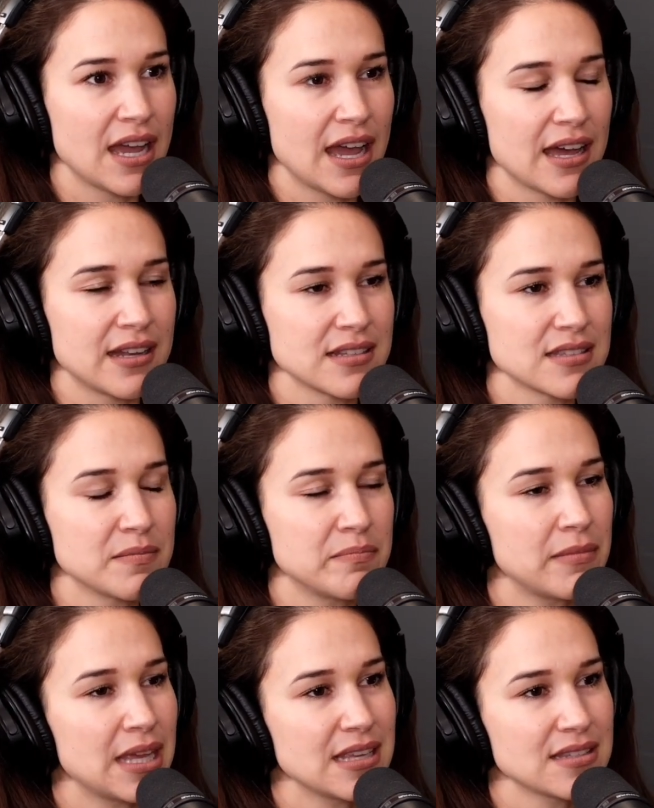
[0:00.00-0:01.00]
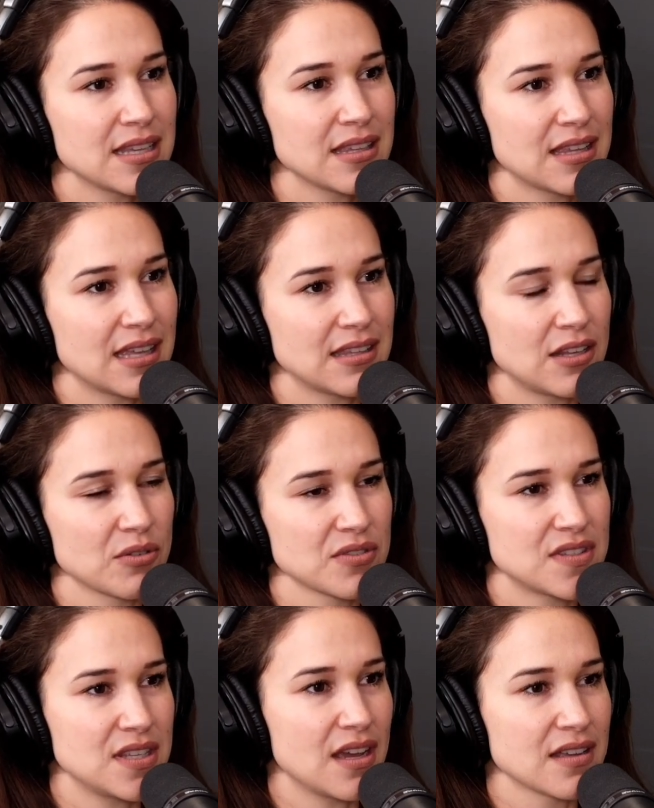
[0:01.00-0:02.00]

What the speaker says: And it's amazing that they don't see